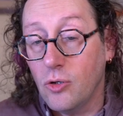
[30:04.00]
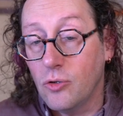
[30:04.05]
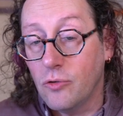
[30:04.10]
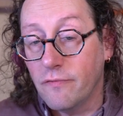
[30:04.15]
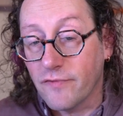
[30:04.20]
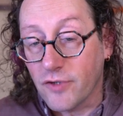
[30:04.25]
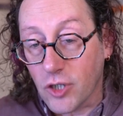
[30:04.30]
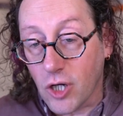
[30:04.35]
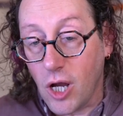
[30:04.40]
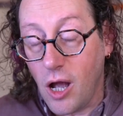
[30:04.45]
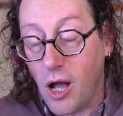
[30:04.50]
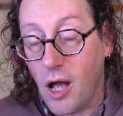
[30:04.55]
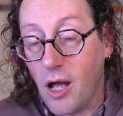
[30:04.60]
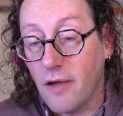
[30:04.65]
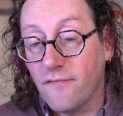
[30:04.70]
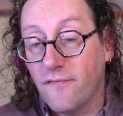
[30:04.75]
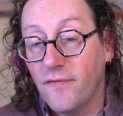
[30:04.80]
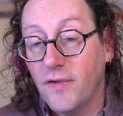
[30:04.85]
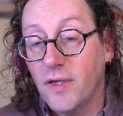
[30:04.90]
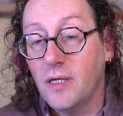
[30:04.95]
over
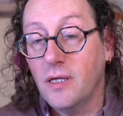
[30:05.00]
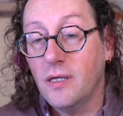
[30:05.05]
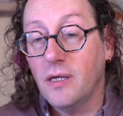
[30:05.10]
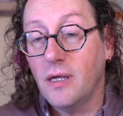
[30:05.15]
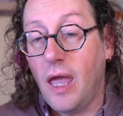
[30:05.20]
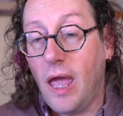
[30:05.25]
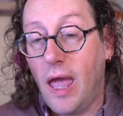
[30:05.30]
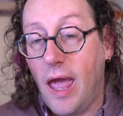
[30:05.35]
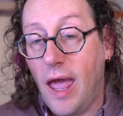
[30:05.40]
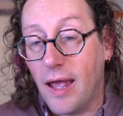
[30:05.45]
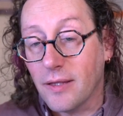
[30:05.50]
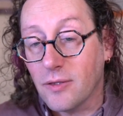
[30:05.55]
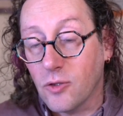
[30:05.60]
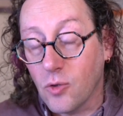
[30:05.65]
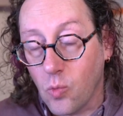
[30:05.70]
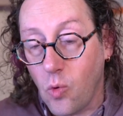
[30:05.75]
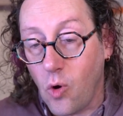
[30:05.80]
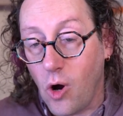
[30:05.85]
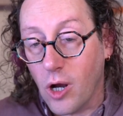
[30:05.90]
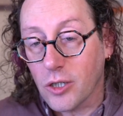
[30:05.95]
coffee at the
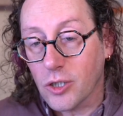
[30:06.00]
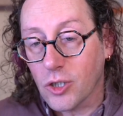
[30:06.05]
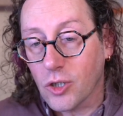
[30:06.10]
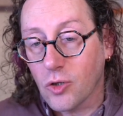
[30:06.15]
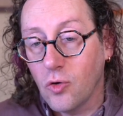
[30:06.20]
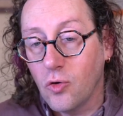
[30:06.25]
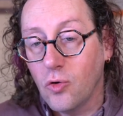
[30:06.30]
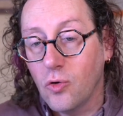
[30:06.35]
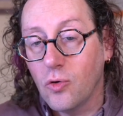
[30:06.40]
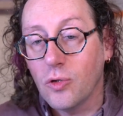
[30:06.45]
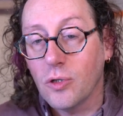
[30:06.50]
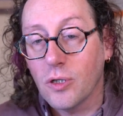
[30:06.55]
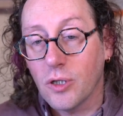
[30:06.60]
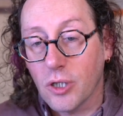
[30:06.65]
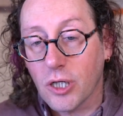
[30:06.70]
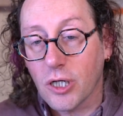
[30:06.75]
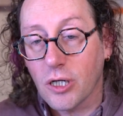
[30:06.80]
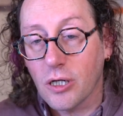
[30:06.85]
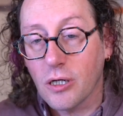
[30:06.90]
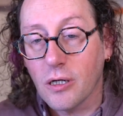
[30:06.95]
water
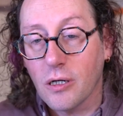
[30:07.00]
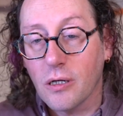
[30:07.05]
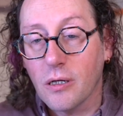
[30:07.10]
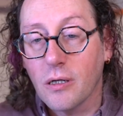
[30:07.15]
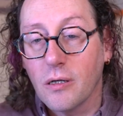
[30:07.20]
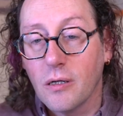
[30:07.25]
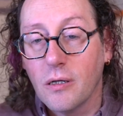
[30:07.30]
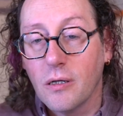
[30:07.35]
cooler.